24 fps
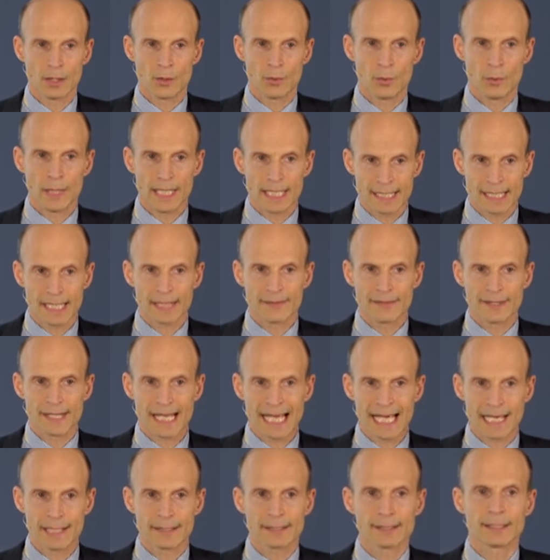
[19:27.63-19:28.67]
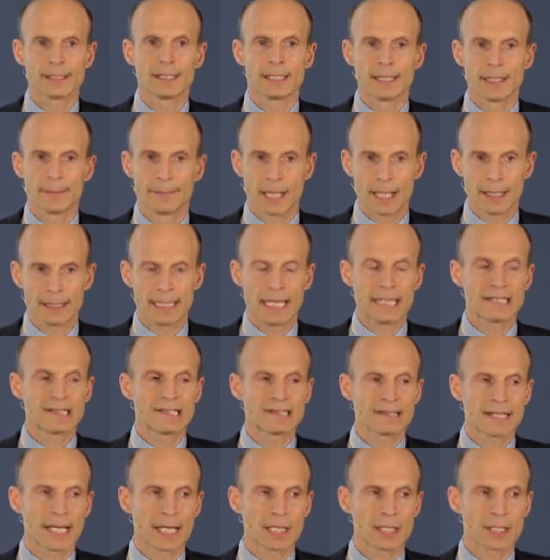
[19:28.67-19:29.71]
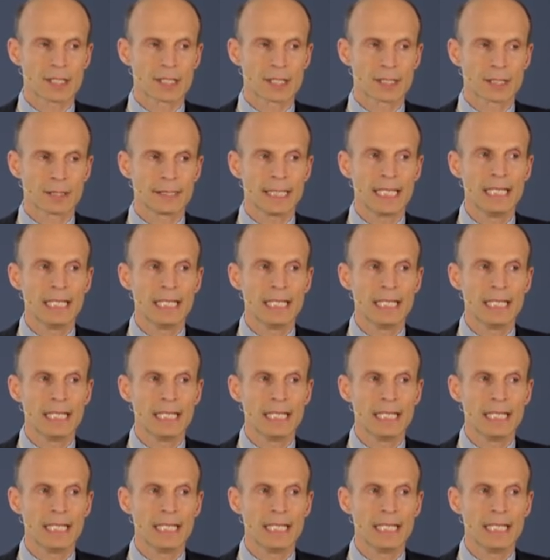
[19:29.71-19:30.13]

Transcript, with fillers: We can then, by extension,